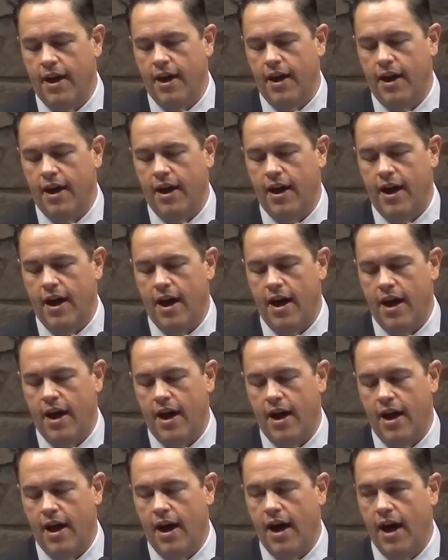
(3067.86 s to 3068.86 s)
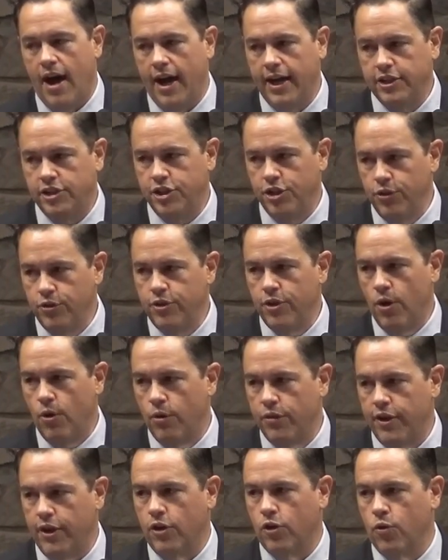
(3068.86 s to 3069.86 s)
I do know that Greenville
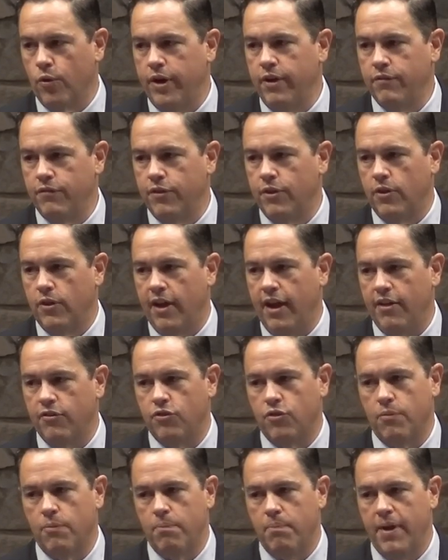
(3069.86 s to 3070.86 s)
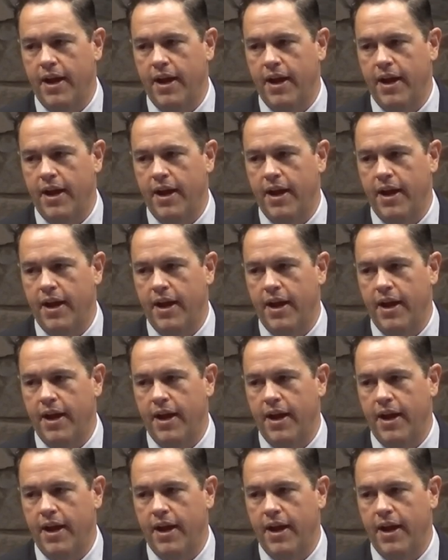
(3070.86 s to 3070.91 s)
has made a